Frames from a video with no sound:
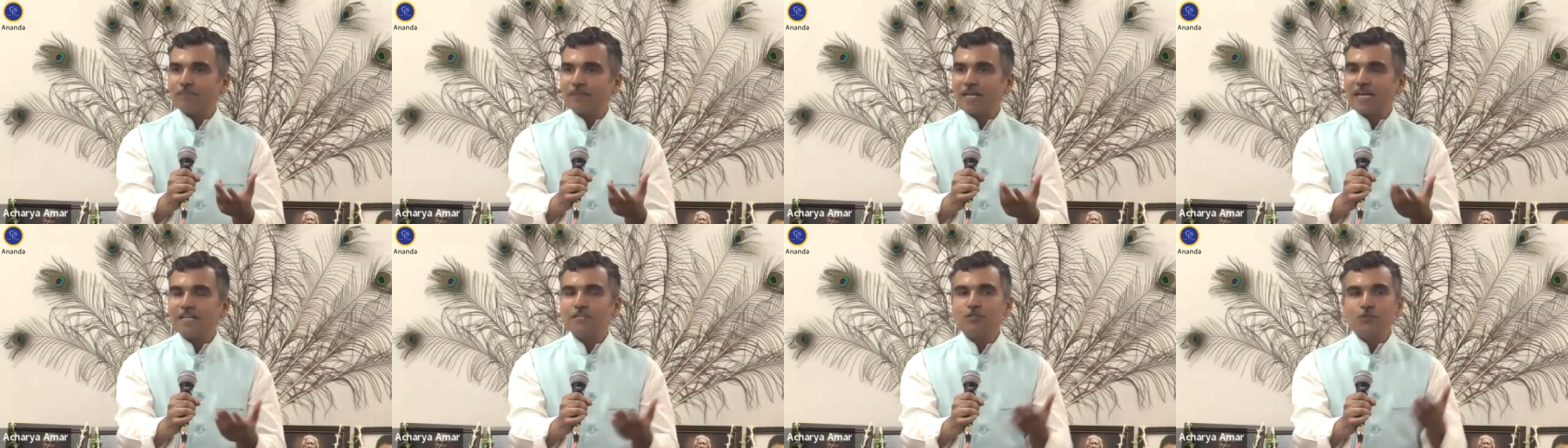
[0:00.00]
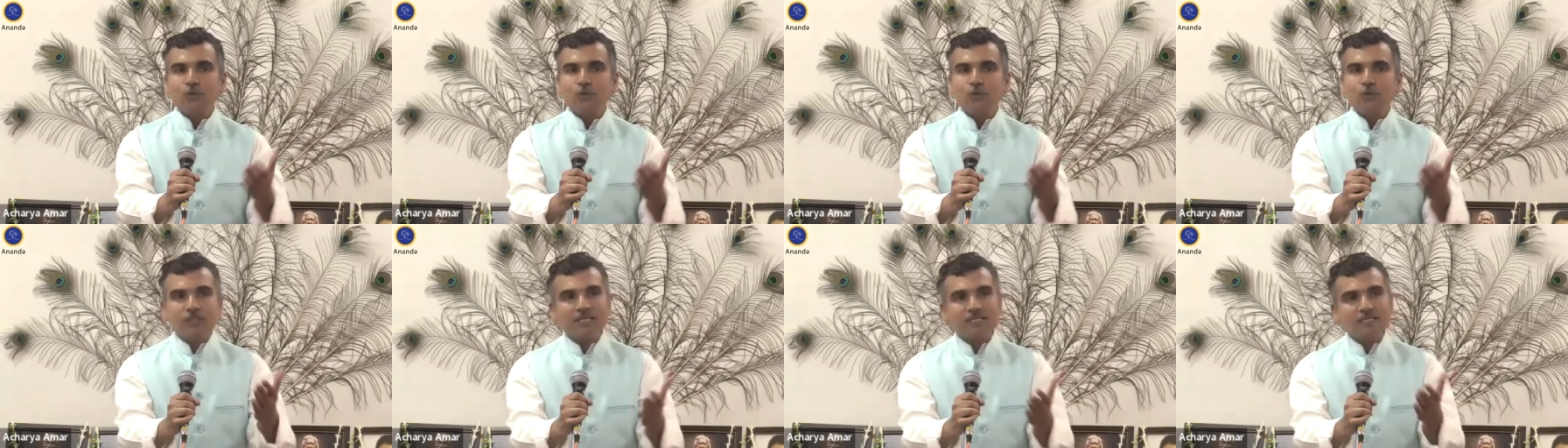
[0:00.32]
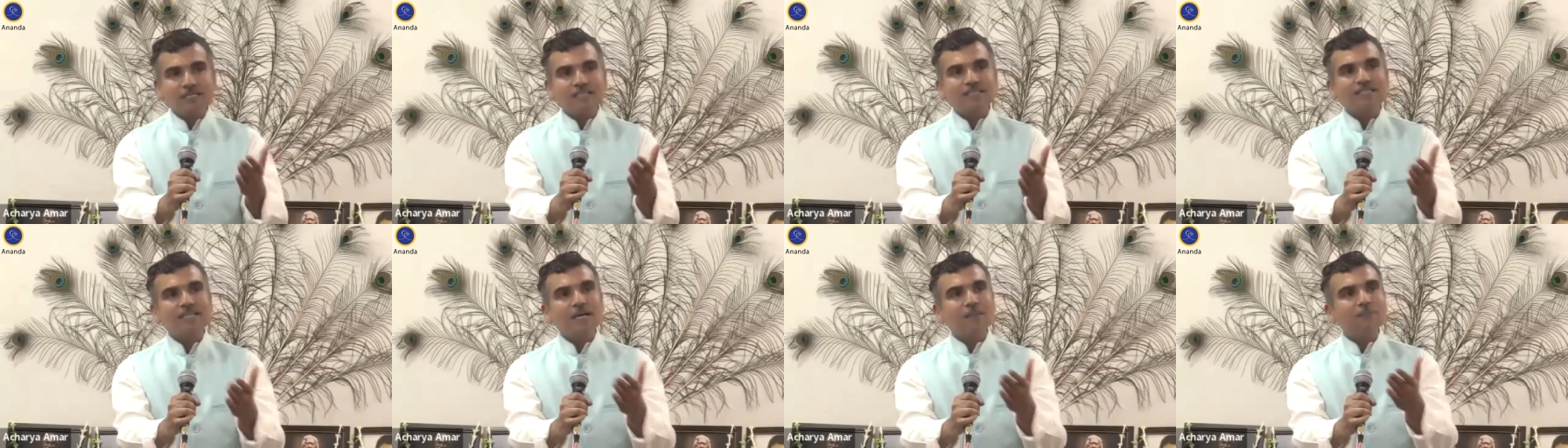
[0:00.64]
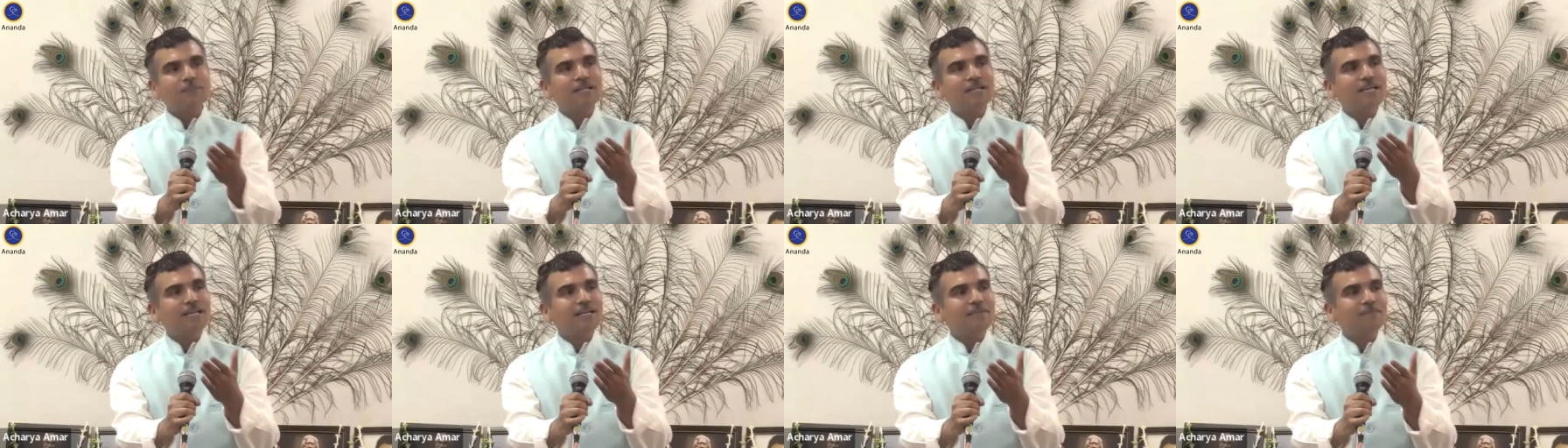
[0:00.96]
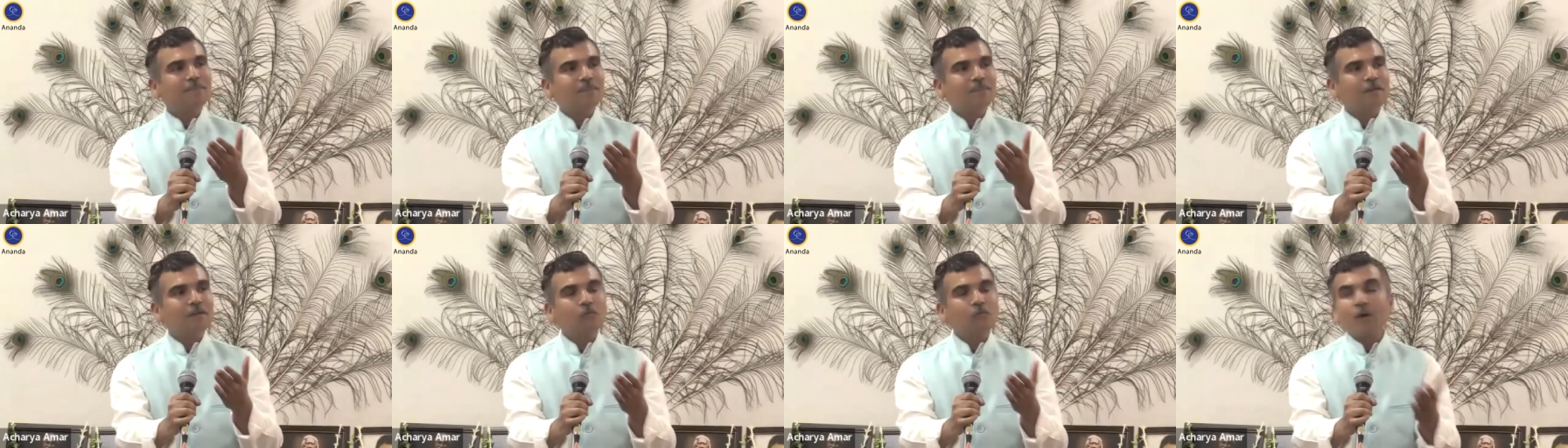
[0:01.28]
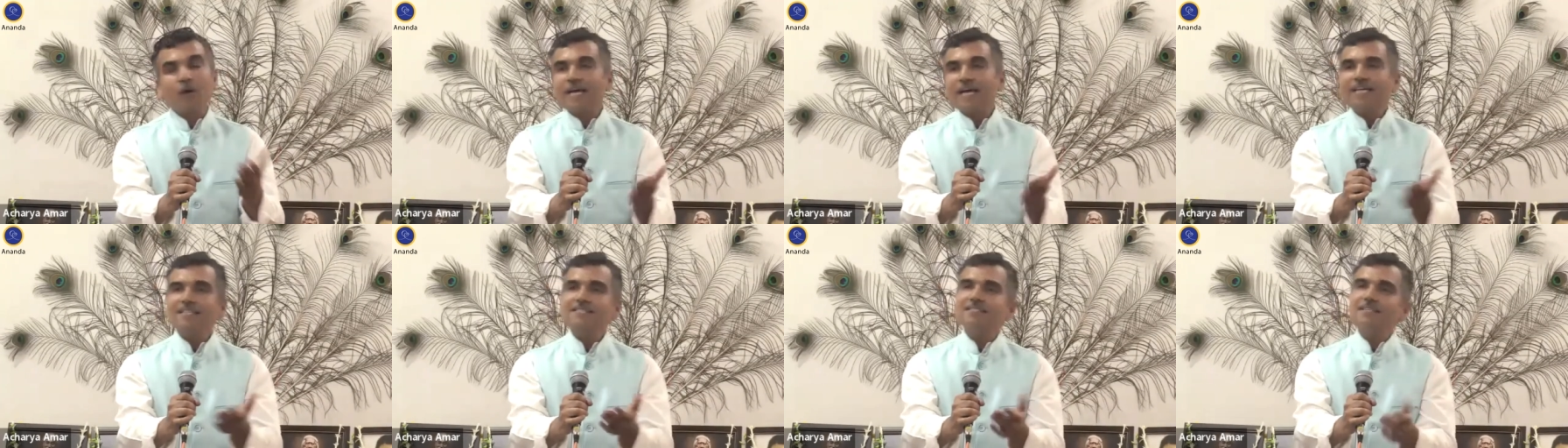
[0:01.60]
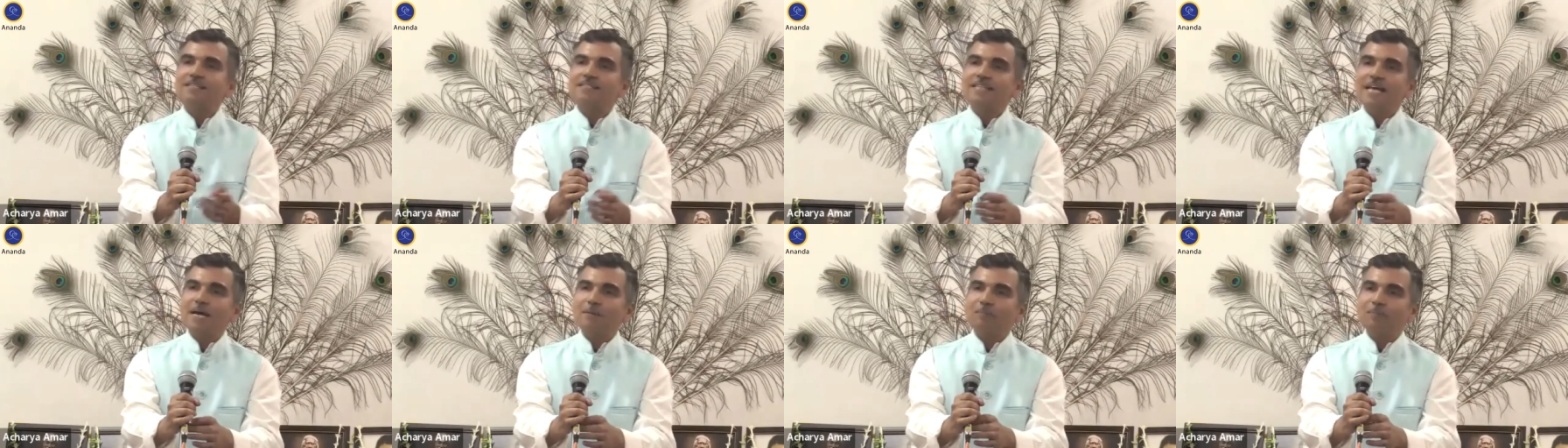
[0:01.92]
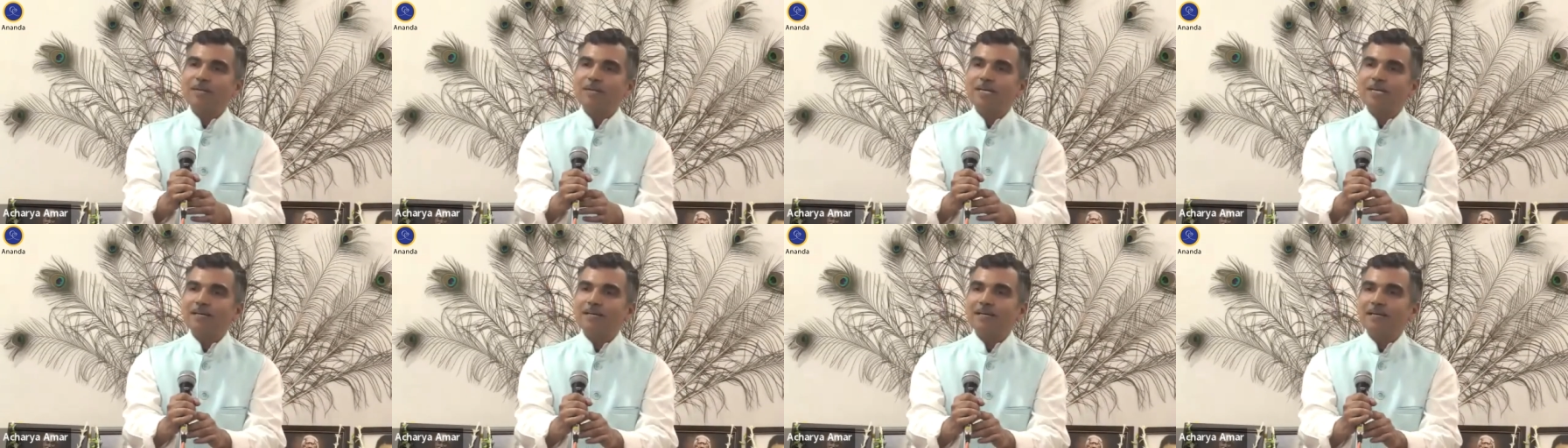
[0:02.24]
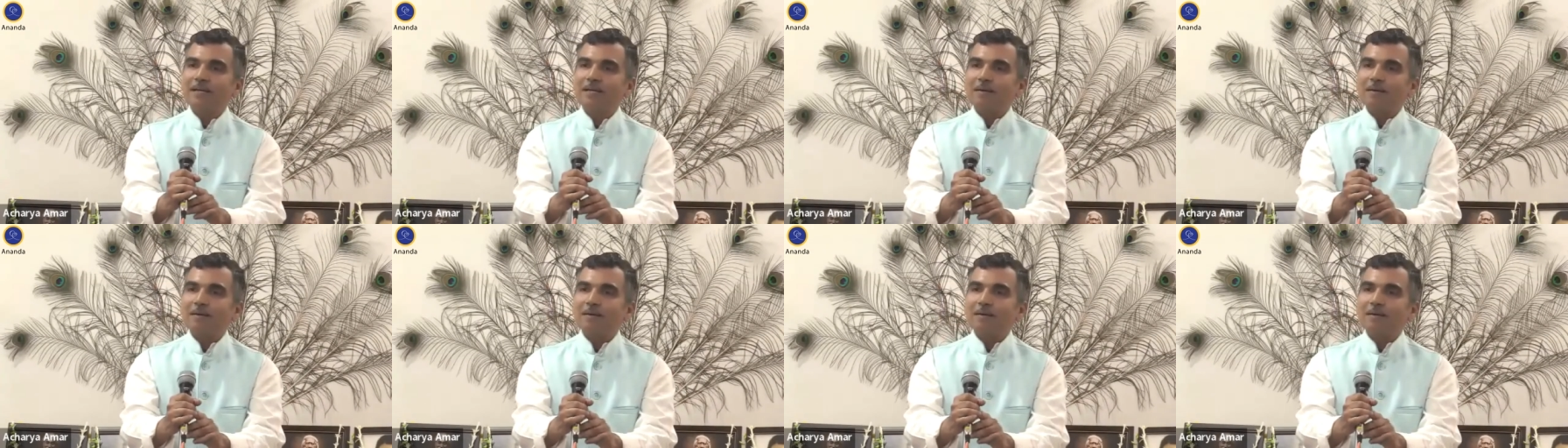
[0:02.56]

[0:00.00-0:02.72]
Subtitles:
And so this is something. Why is this happening?